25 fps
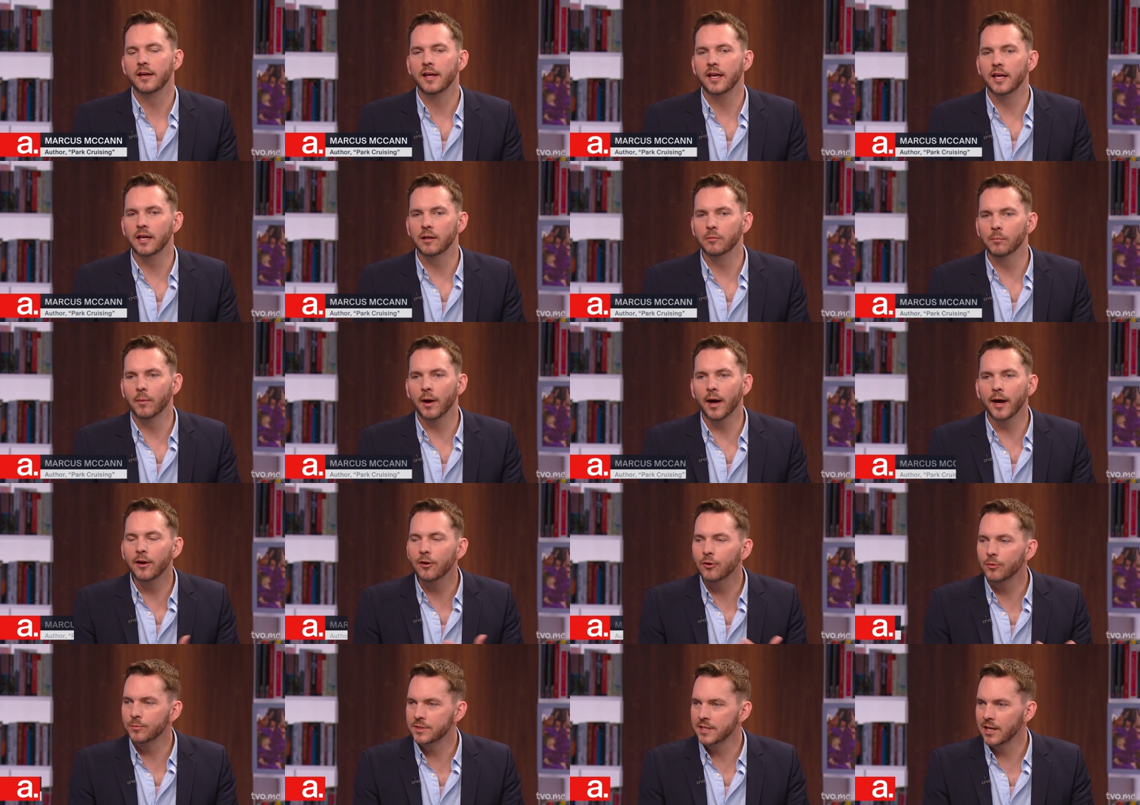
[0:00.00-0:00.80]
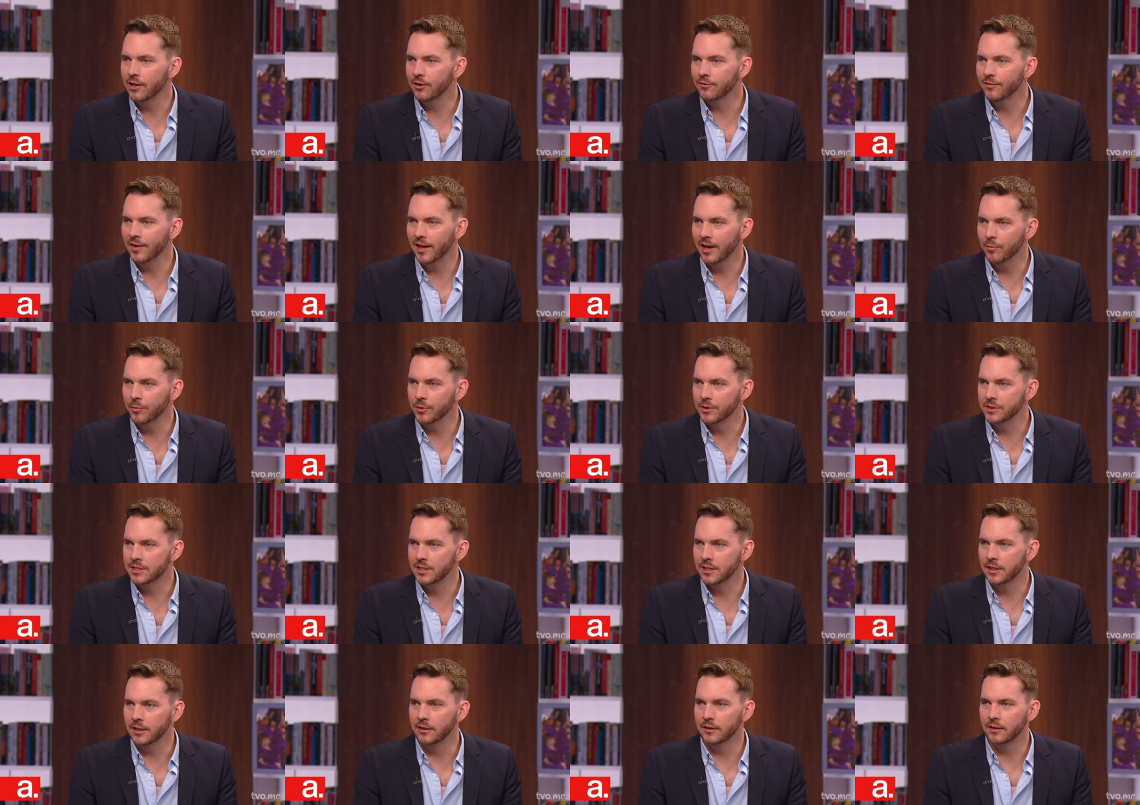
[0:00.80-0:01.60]
In my hometown of
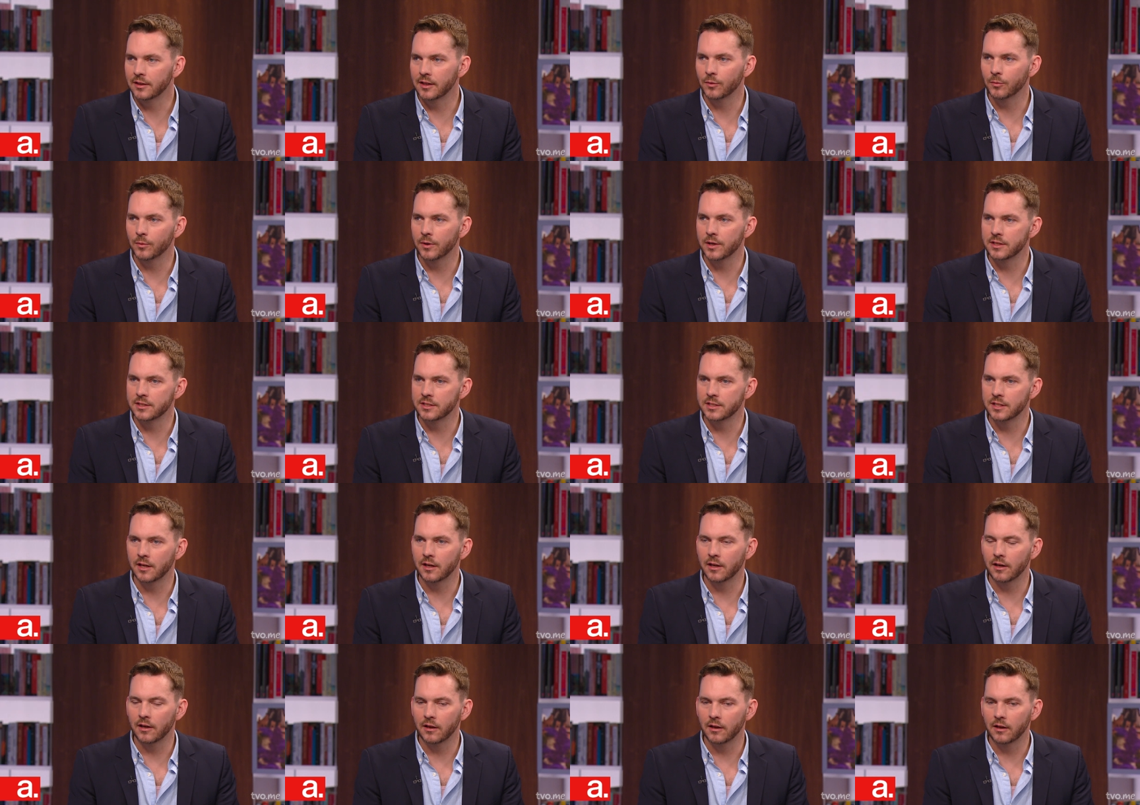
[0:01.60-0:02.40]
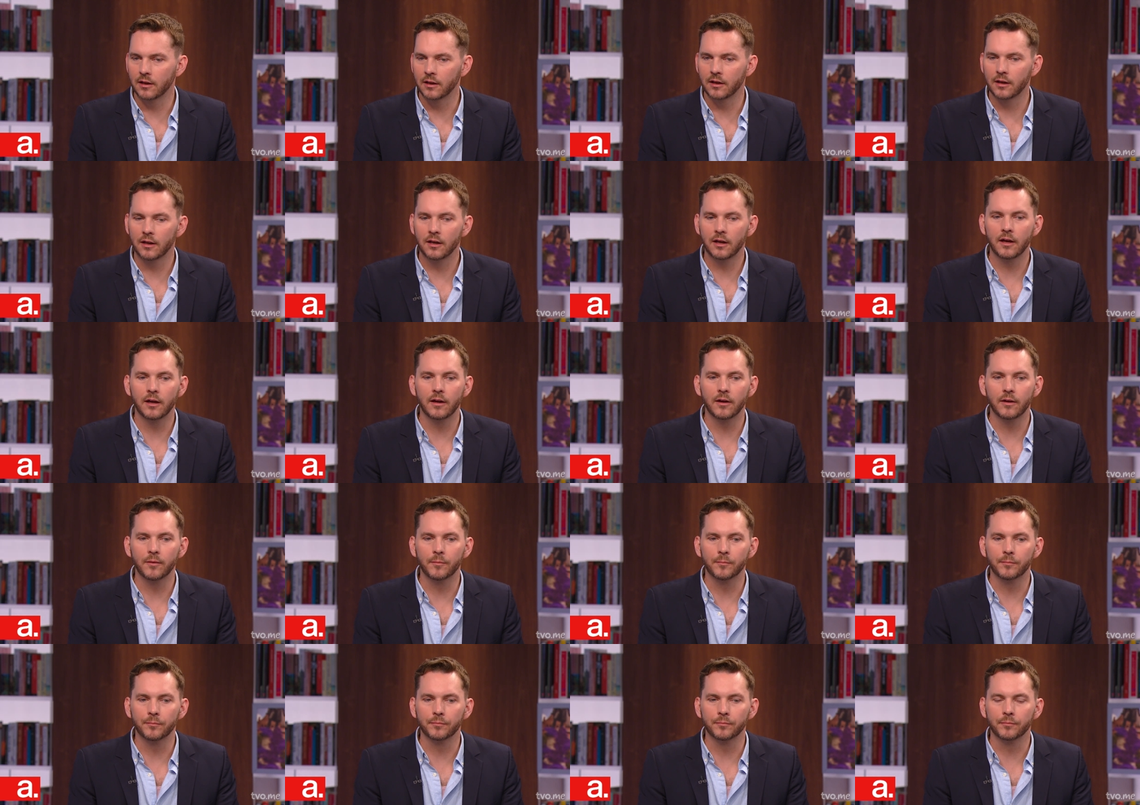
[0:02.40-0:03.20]
Hamilton, there was a
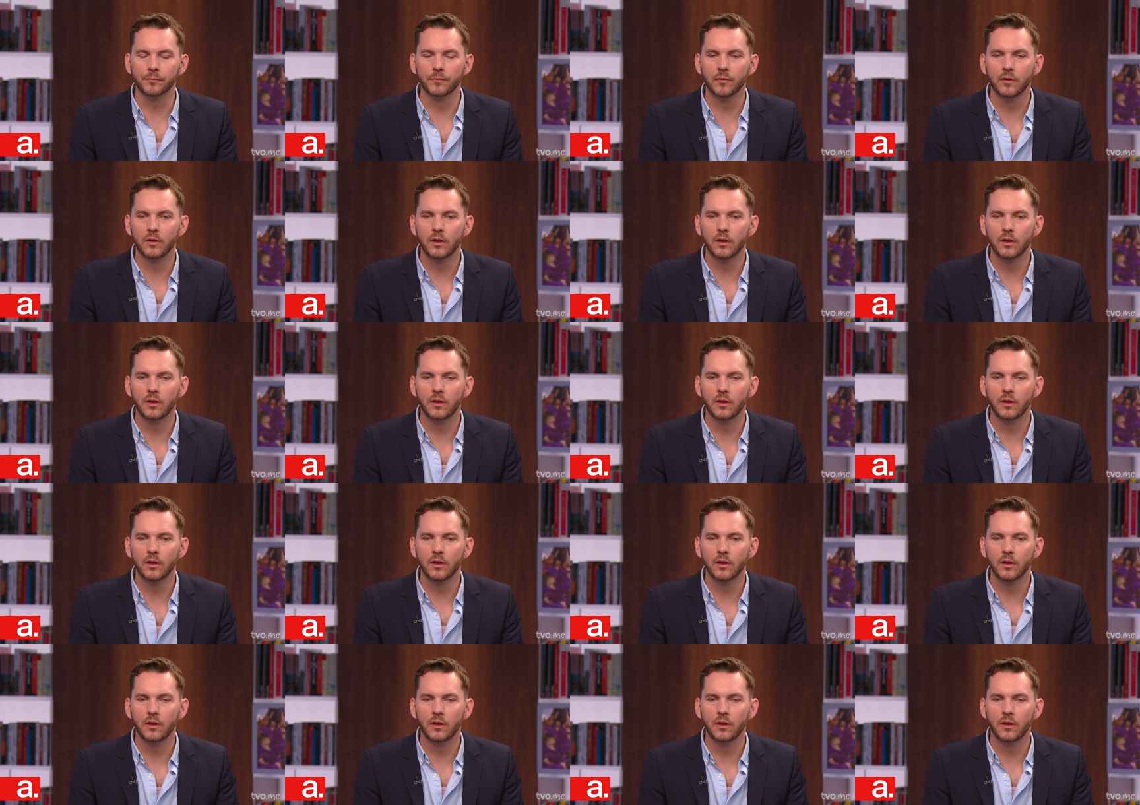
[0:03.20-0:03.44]
um,